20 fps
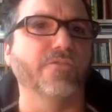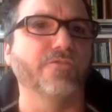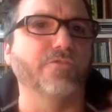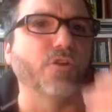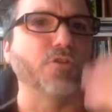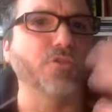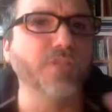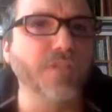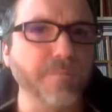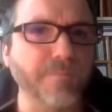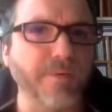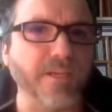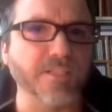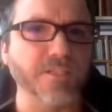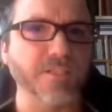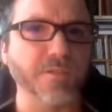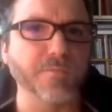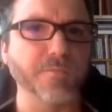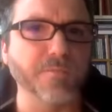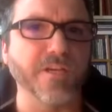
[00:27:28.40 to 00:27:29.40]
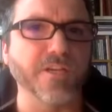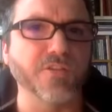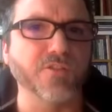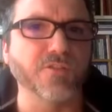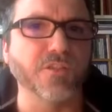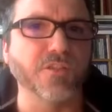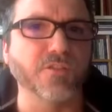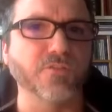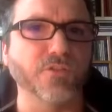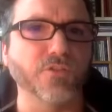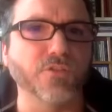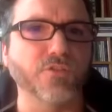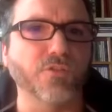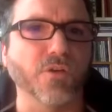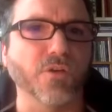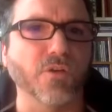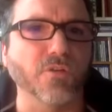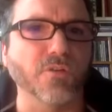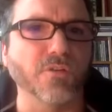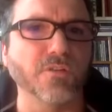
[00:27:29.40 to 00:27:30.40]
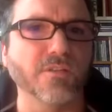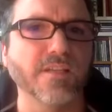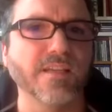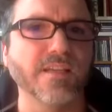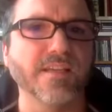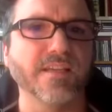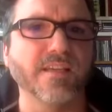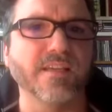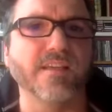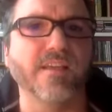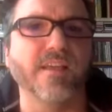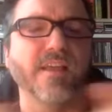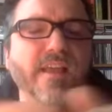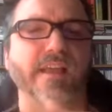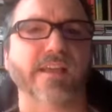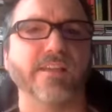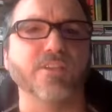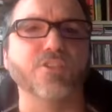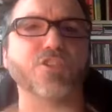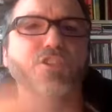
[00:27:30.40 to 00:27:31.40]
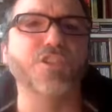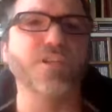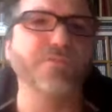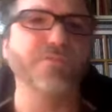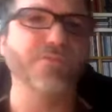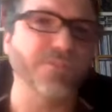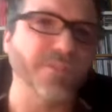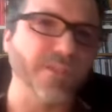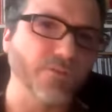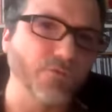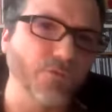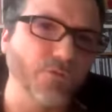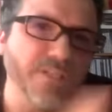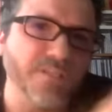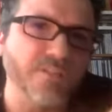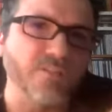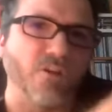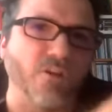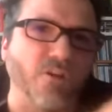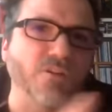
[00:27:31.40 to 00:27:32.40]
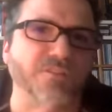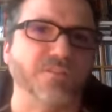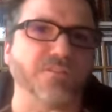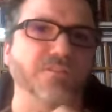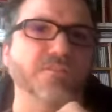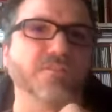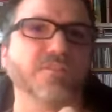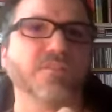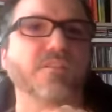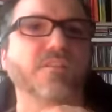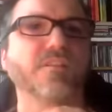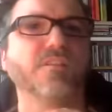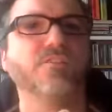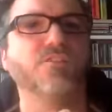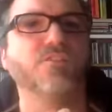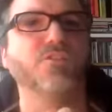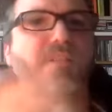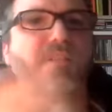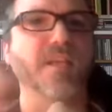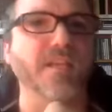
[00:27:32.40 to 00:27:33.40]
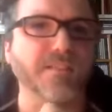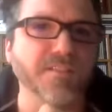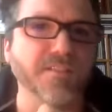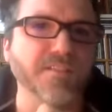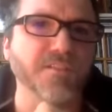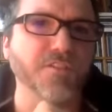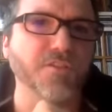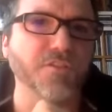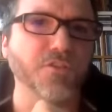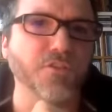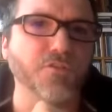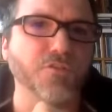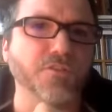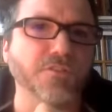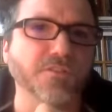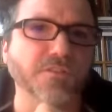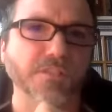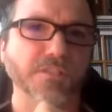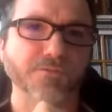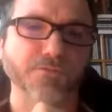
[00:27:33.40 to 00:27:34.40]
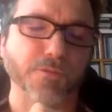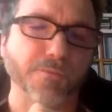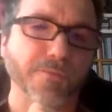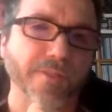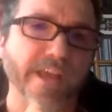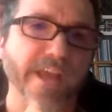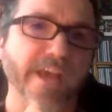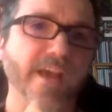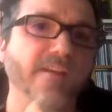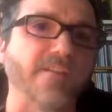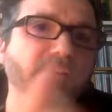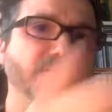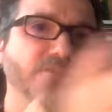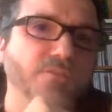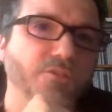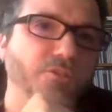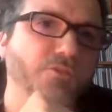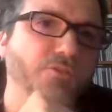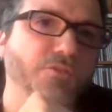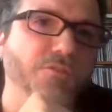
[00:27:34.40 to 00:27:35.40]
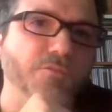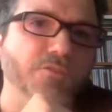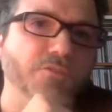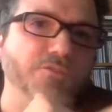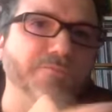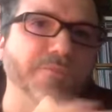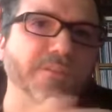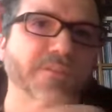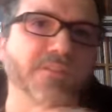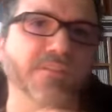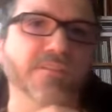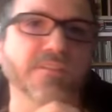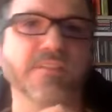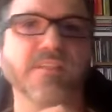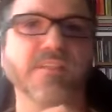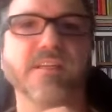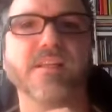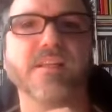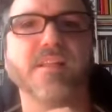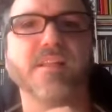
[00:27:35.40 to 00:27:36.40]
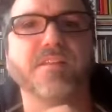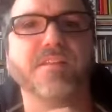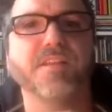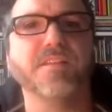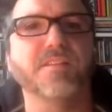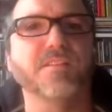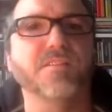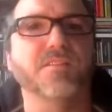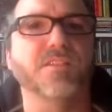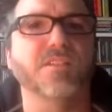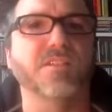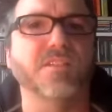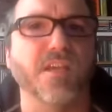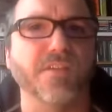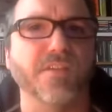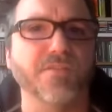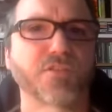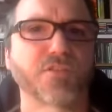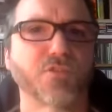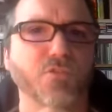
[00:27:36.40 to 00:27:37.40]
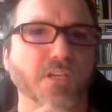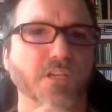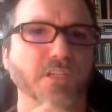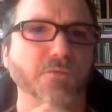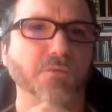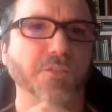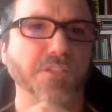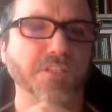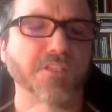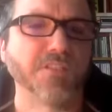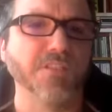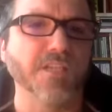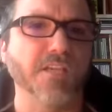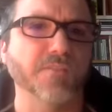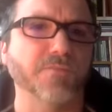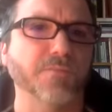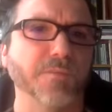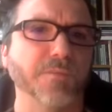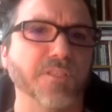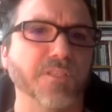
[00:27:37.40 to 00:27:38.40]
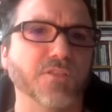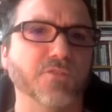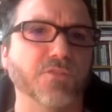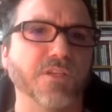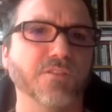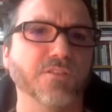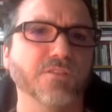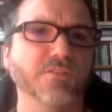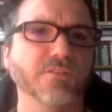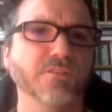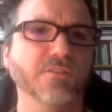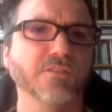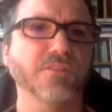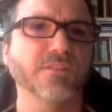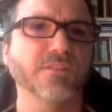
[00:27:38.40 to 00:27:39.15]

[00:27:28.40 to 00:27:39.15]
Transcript: for real participation and control, and shifting resources to that institutions and from there to the movements. This is a tough struggle within the administration.